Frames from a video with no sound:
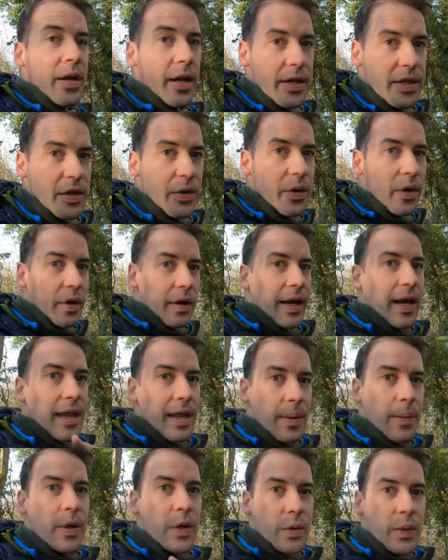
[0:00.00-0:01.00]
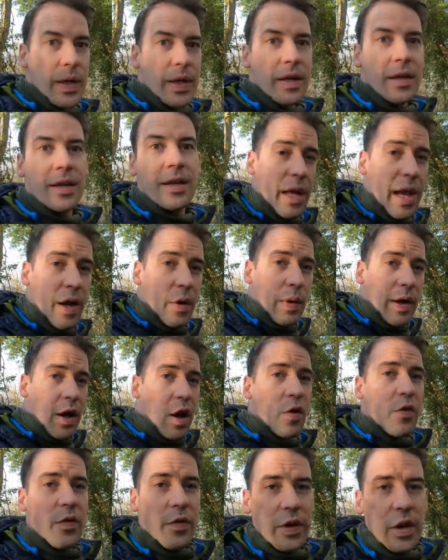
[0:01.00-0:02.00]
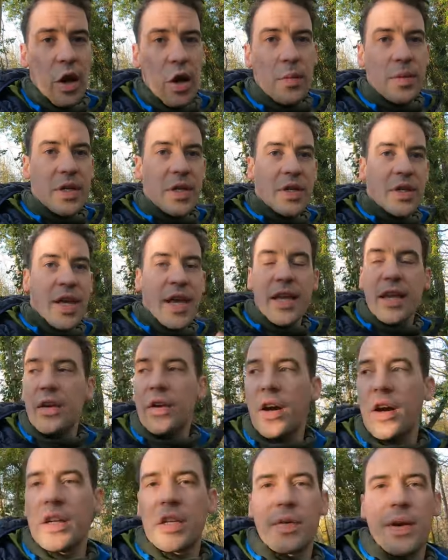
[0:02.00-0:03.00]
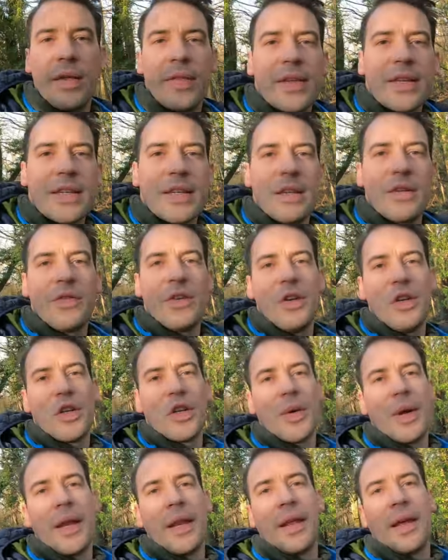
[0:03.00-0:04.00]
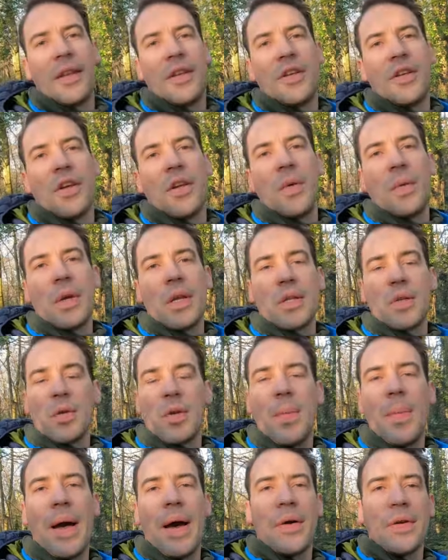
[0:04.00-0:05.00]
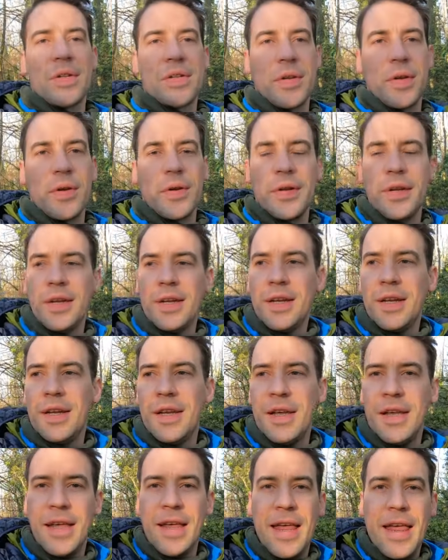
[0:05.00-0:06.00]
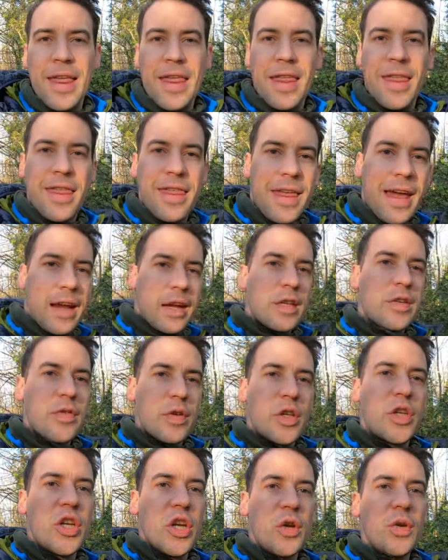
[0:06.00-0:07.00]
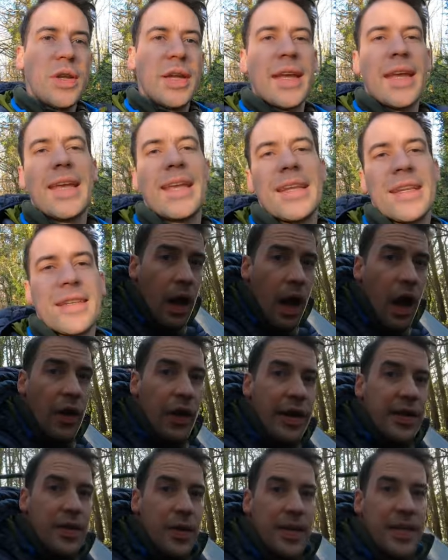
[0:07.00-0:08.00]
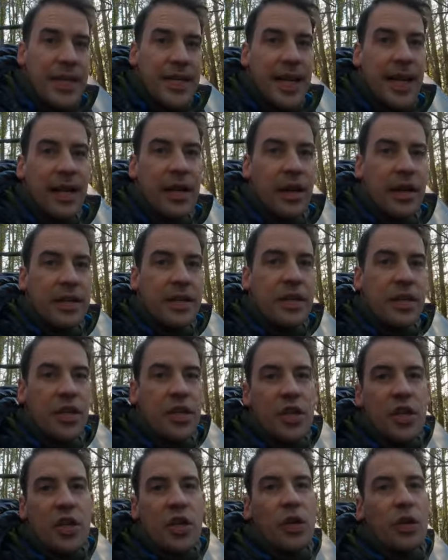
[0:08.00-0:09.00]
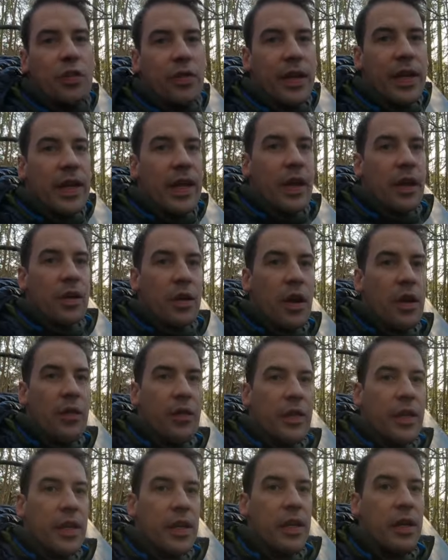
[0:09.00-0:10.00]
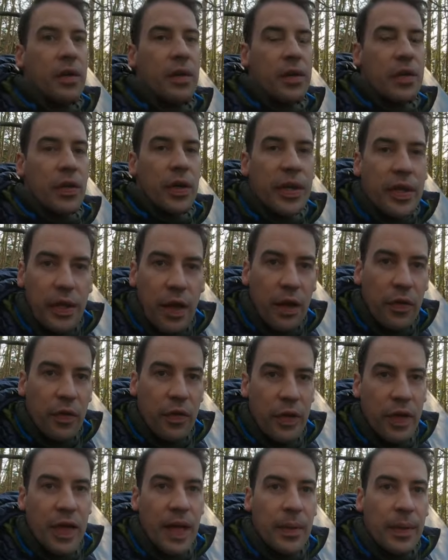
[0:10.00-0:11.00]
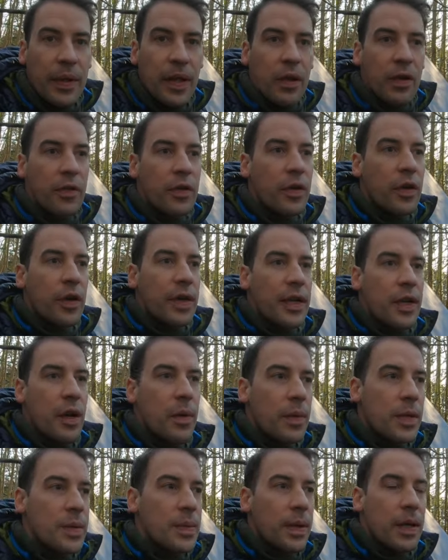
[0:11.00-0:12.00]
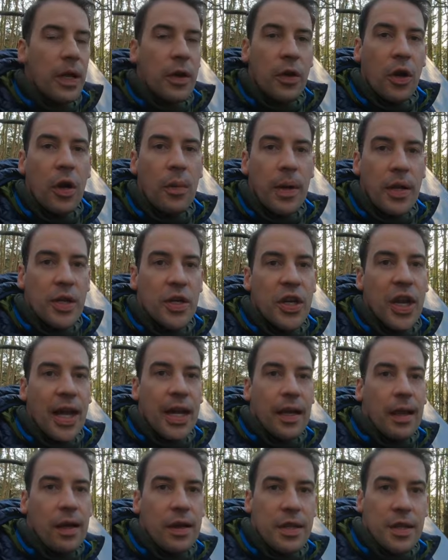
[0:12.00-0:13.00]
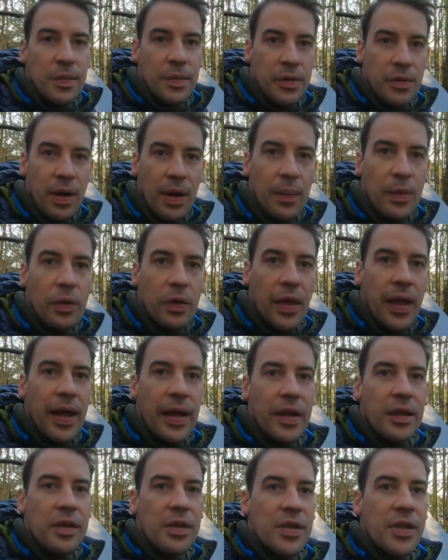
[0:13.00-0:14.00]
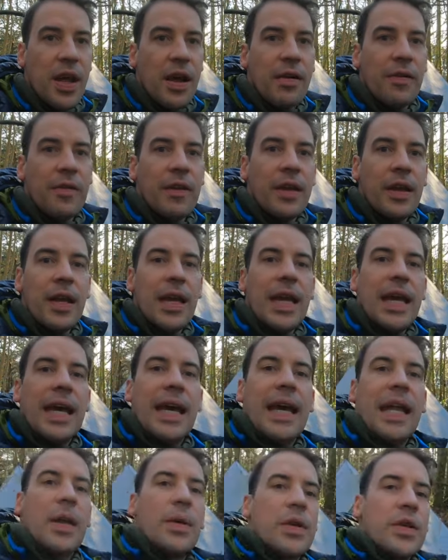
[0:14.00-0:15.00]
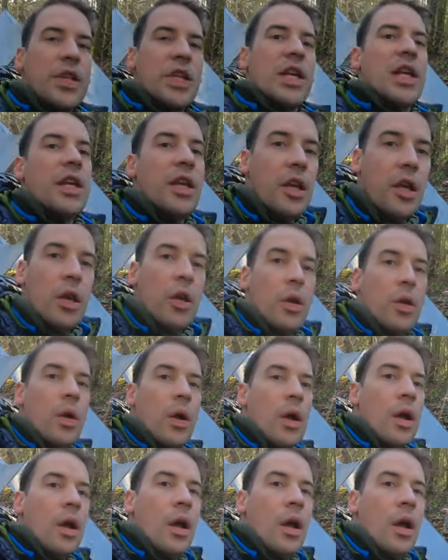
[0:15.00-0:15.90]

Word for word: Yes, you're going to get that much wind. Yeah, quick overview. I hope to take you guys around this in the future and, and show you what it's all about. So thanks for tuning in. Okay, so as I said, guys, it's just a short video. Hopefully you enjoyed the overview. Let me know if you've got any comments below. Comment, share, like, subscribe, all of that good stuff. And I will see you...